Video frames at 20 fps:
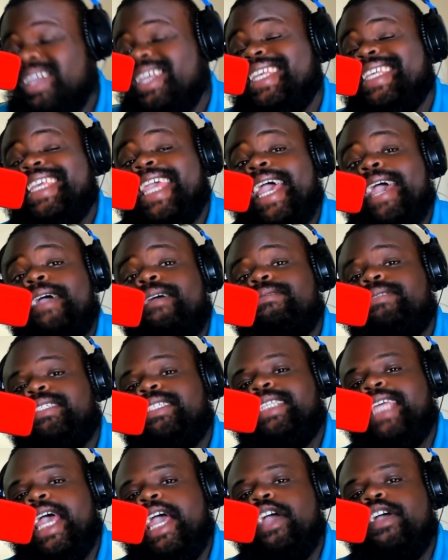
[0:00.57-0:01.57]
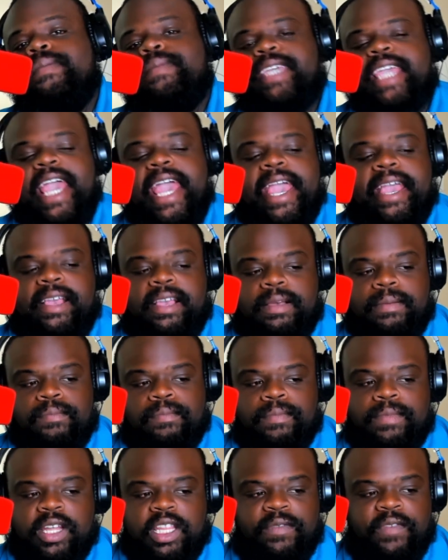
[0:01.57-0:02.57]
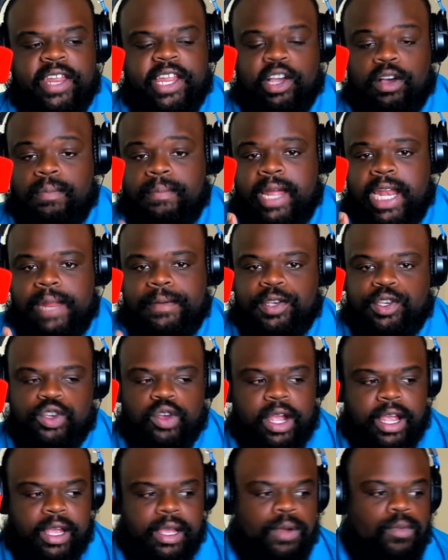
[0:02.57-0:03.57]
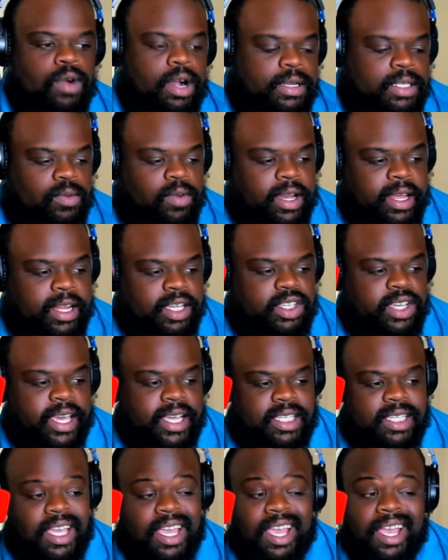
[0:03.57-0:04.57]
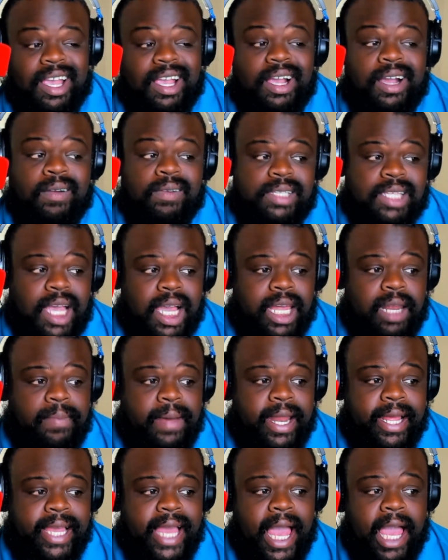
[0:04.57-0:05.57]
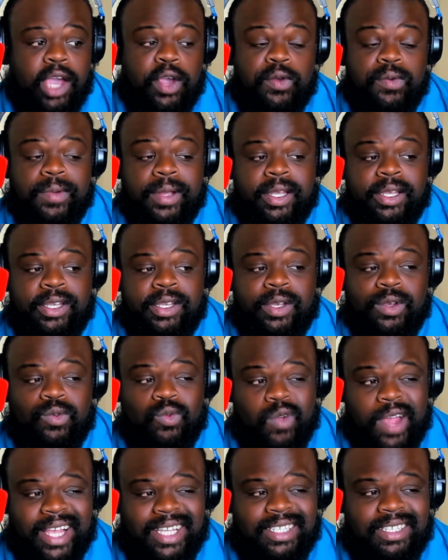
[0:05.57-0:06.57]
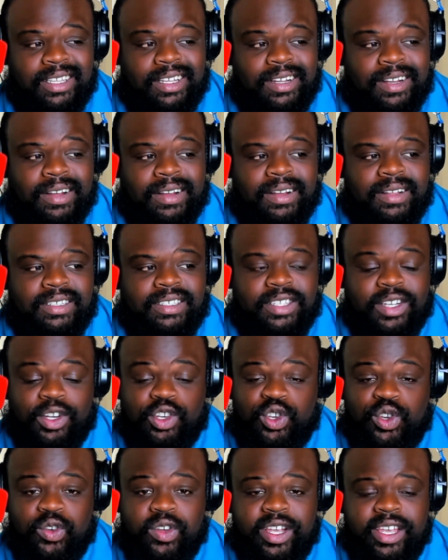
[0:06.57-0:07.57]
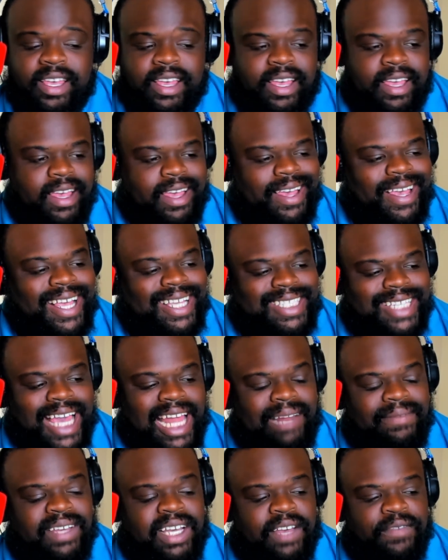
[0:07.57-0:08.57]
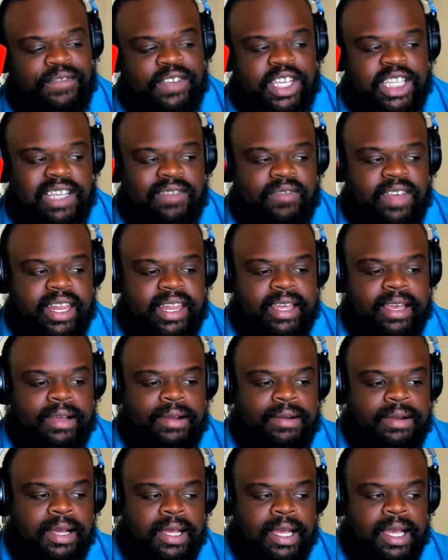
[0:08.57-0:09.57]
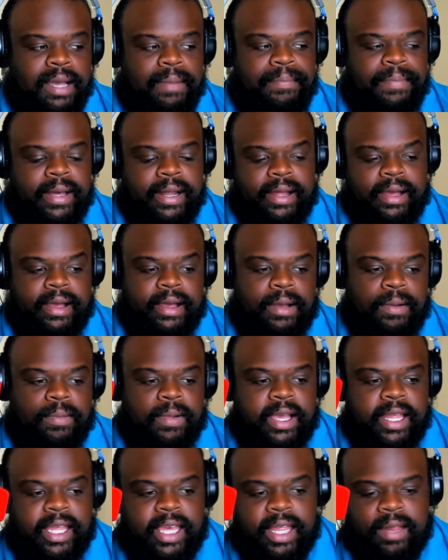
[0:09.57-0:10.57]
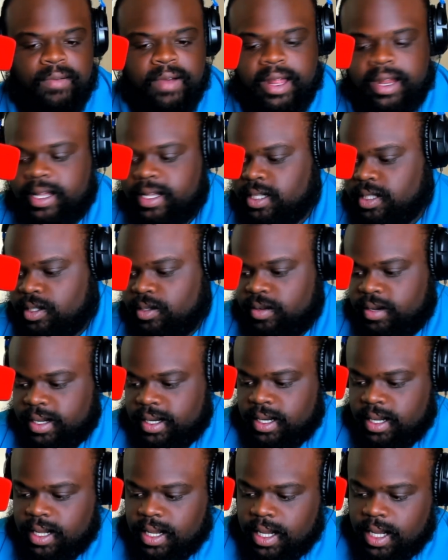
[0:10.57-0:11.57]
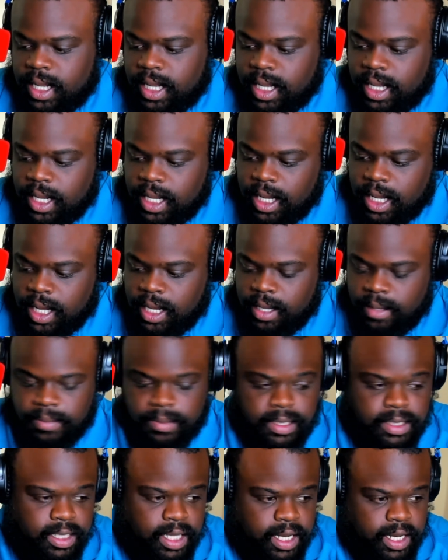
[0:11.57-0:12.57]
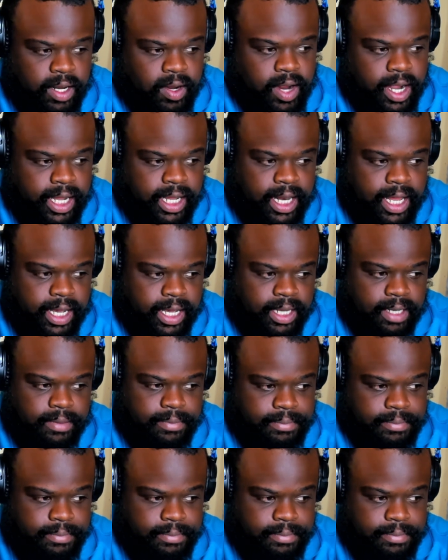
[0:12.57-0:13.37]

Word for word: YouTube kick. Another video. My name is Trey. Welcome to What Can I Change? We're talking about a guy who regrets their surgery. It's kind of a confusing video, but uh, we're gonna get right into it. Um, let's get it cracking like it.